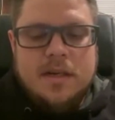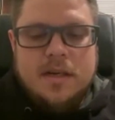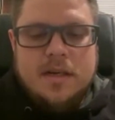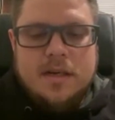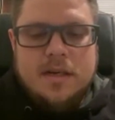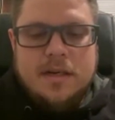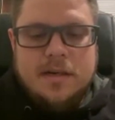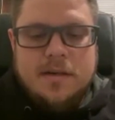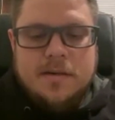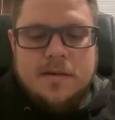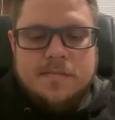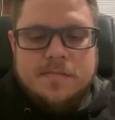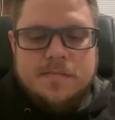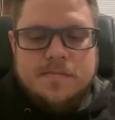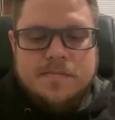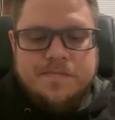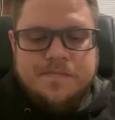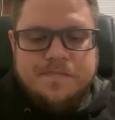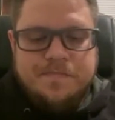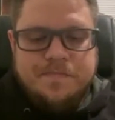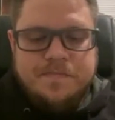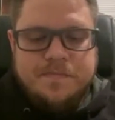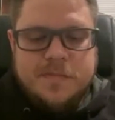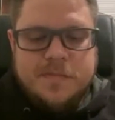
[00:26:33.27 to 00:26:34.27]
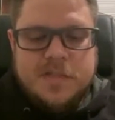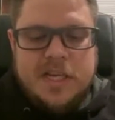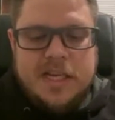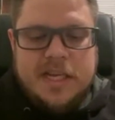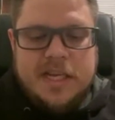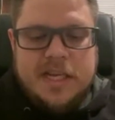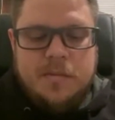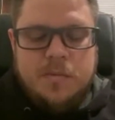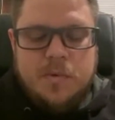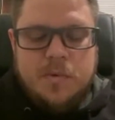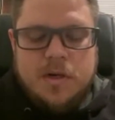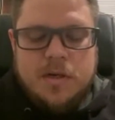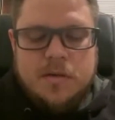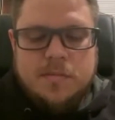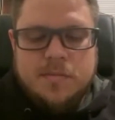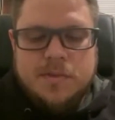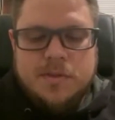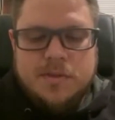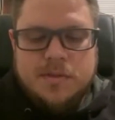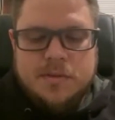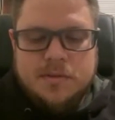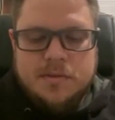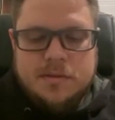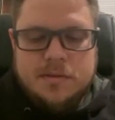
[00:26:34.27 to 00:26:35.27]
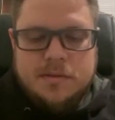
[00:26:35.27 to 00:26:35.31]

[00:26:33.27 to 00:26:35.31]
shaky head worms.